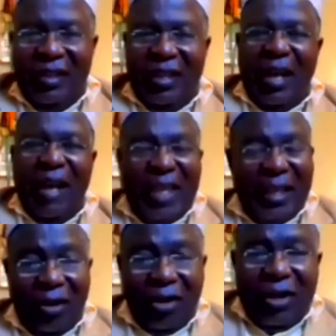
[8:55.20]
I
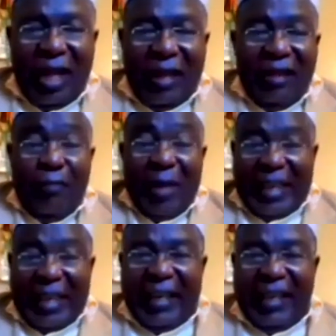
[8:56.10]
think that
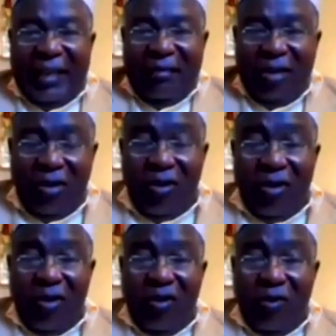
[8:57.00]
basically
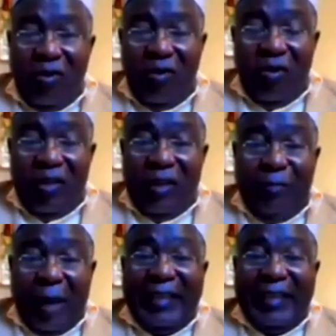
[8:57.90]
on the
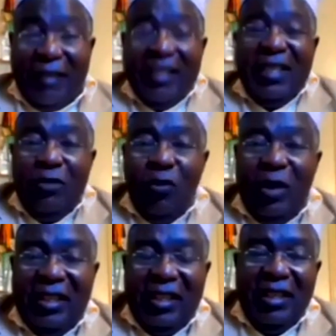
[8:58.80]
plate, this is what
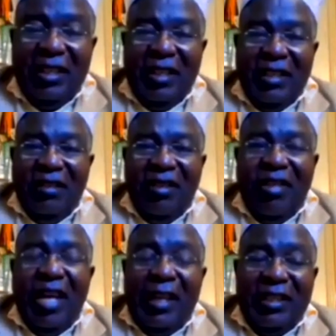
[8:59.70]
is okay. they
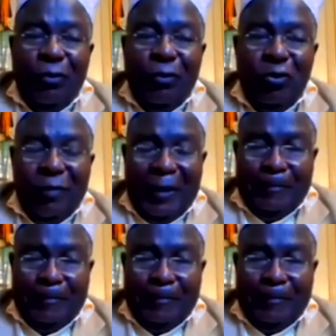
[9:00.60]
are supposed to be.